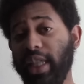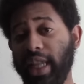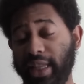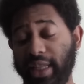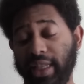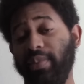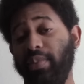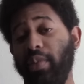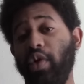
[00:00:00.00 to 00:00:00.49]

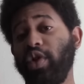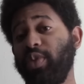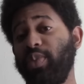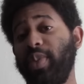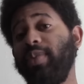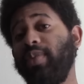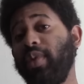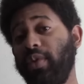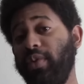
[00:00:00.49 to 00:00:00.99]
that most
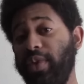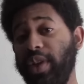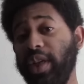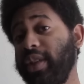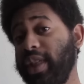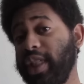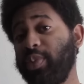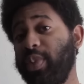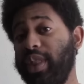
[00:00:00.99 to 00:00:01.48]
people
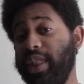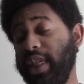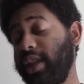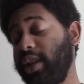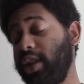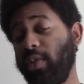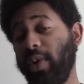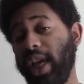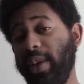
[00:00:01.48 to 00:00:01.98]
feel this
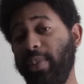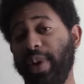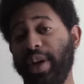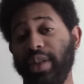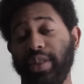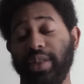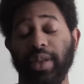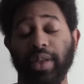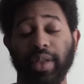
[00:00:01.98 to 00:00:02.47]
particular way
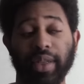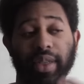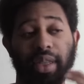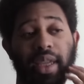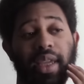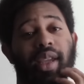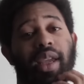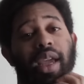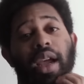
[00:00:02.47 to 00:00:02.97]
about a certain
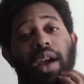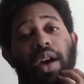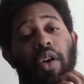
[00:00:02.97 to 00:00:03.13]
thing,